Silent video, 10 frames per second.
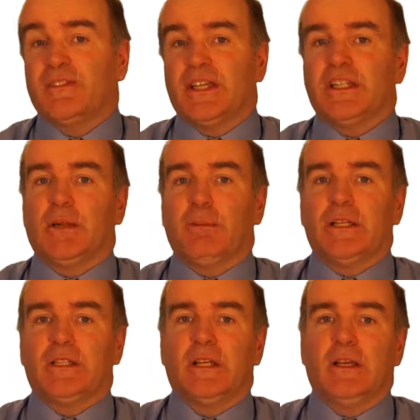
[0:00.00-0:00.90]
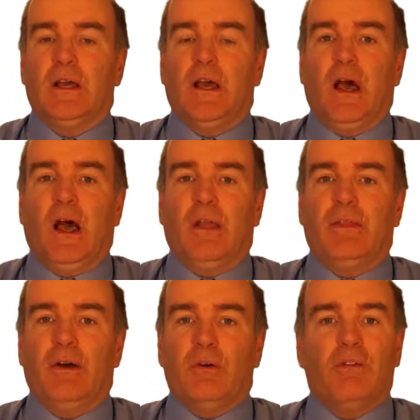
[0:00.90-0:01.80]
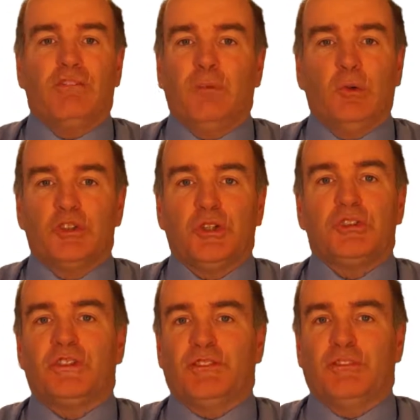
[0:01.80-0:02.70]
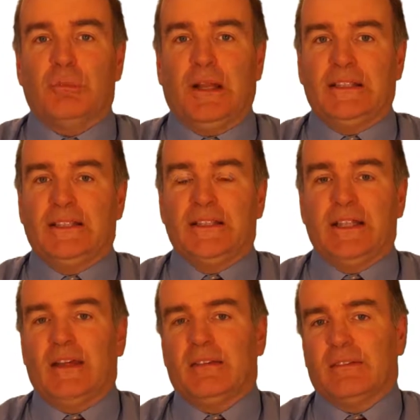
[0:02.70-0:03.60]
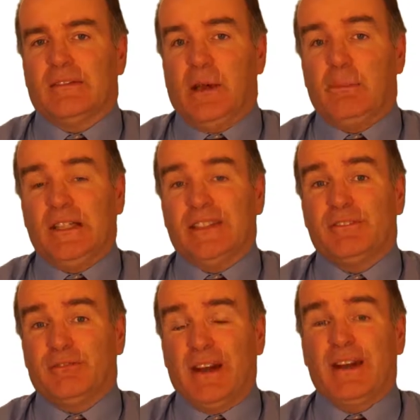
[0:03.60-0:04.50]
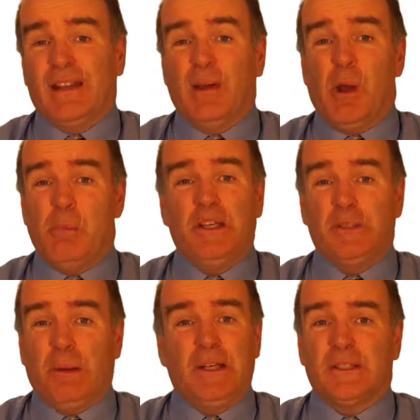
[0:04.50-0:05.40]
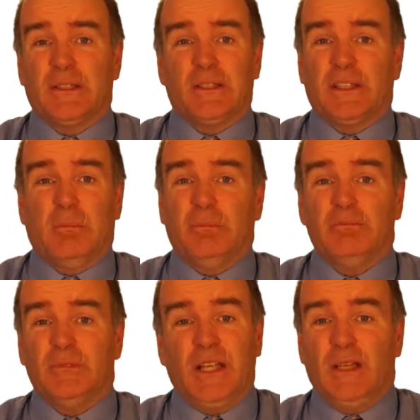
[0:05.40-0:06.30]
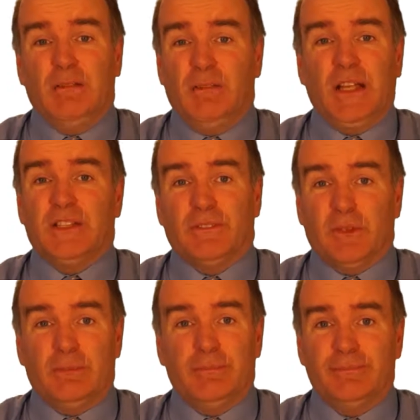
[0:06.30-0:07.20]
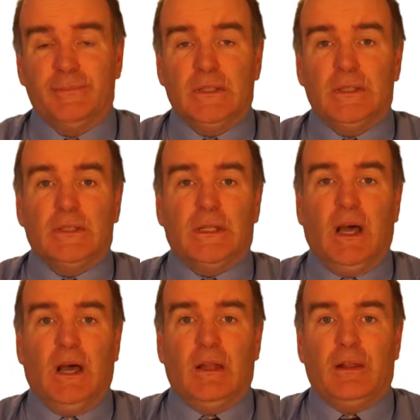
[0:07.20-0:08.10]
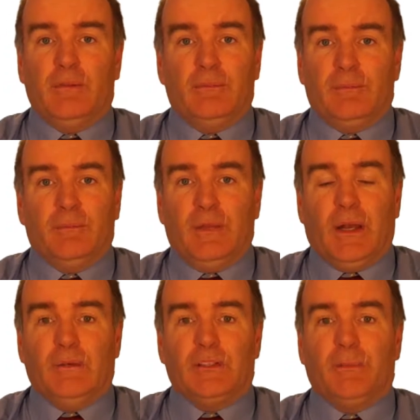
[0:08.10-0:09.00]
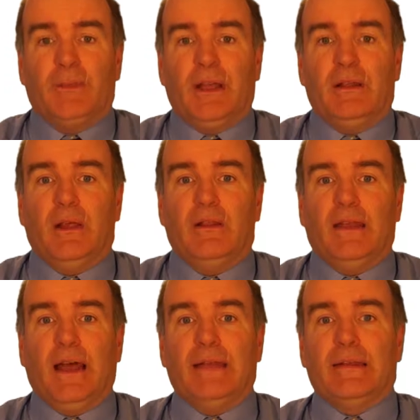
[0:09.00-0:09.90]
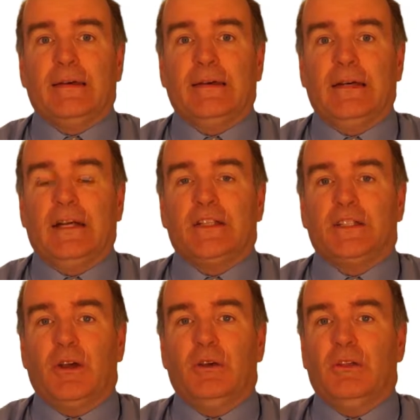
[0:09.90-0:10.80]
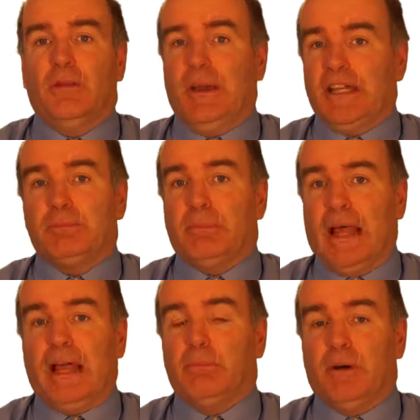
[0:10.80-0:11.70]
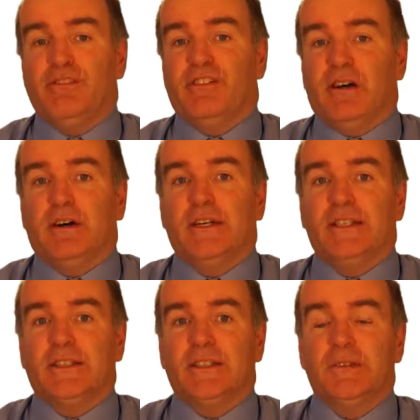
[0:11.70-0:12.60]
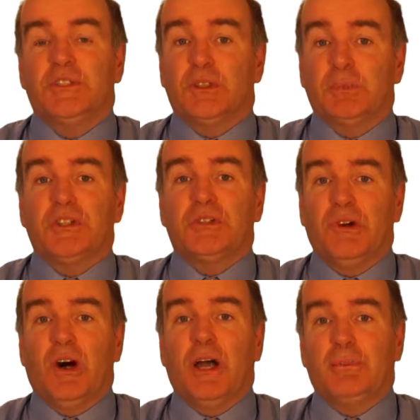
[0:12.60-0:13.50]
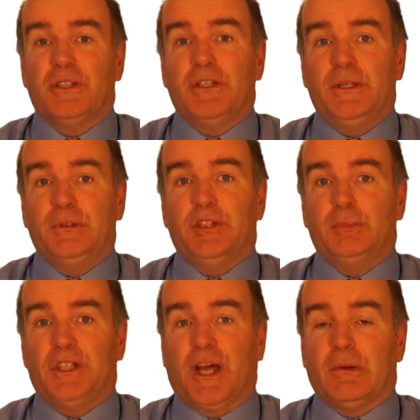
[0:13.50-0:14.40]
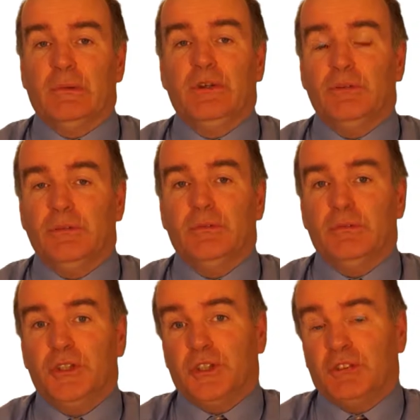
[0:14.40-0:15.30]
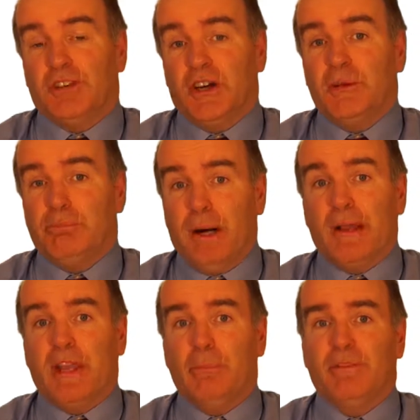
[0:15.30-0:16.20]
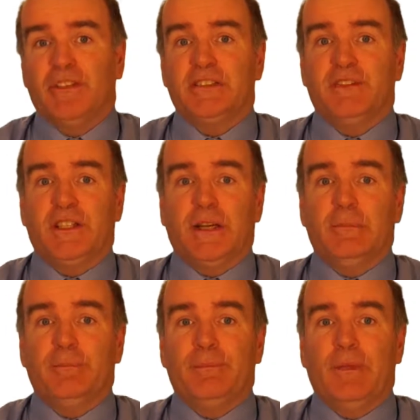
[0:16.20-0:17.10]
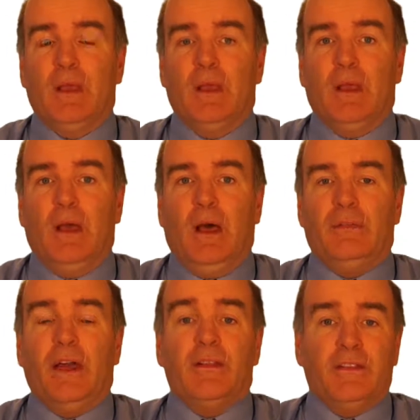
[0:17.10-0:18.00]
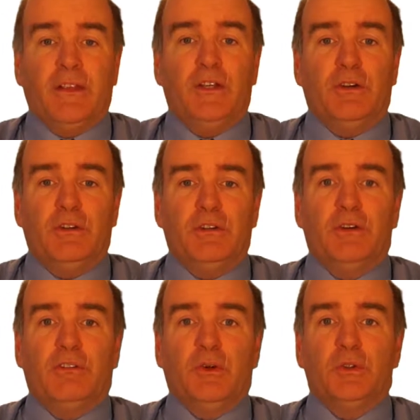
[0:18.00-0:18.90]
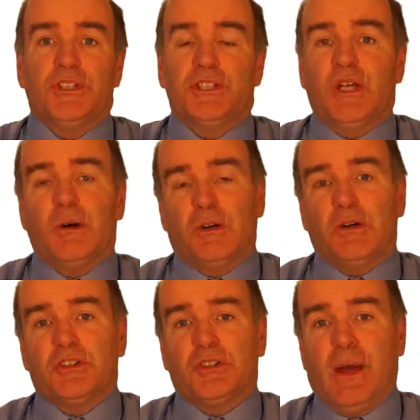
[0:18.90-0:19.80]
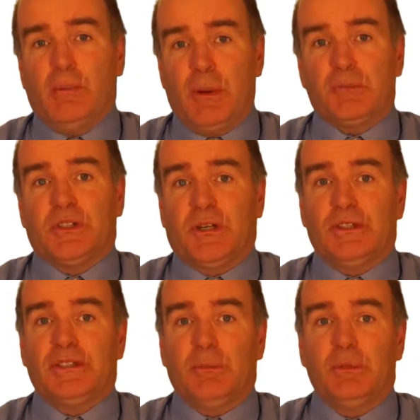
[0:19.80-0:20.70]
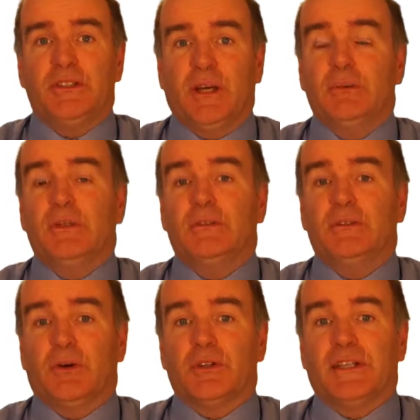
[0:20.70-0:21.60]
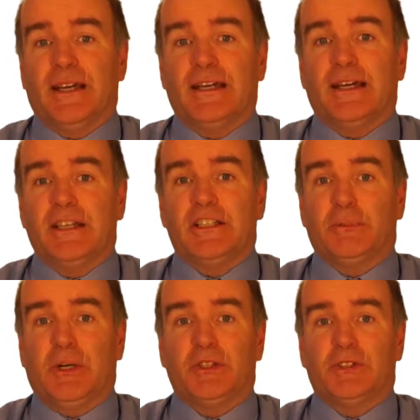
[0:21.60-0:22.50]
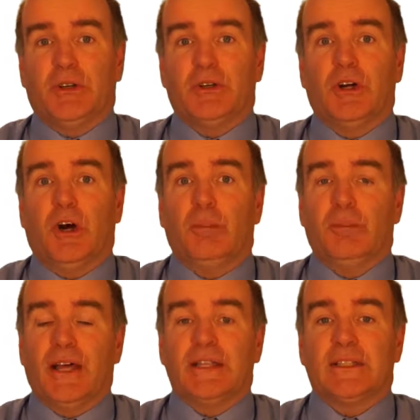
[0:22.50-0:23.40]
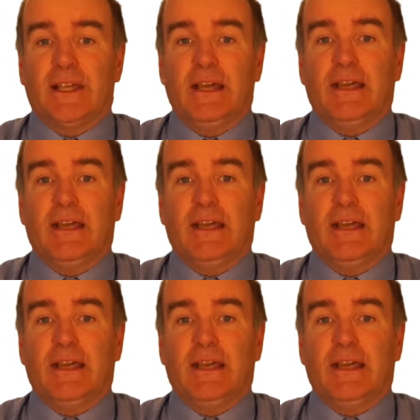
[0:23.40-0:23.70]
of these snippets, they'll come from all sorts of different places, and that means, frankly, they won't be spaced at some neat interval, that, you know, something in the calendar. So the best plan by far is to subscribe to the YouTube channel. You should find a button above this video. The other thing you can do, of course, is go across to our website, www.kksmarts.com. That's